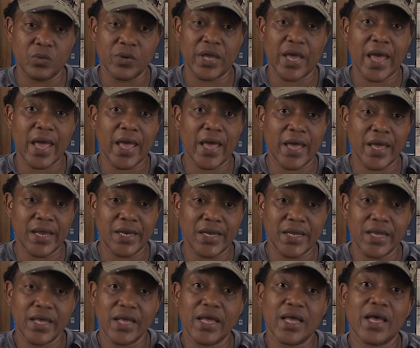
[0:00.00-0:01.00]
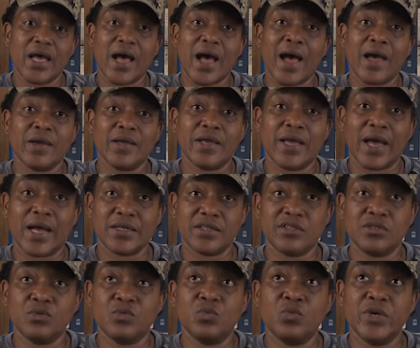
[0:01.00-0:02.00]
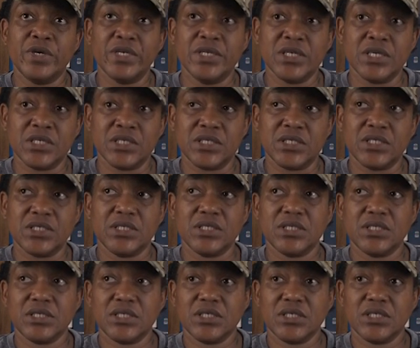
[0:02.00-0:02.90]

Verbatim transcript: we had, I got to witness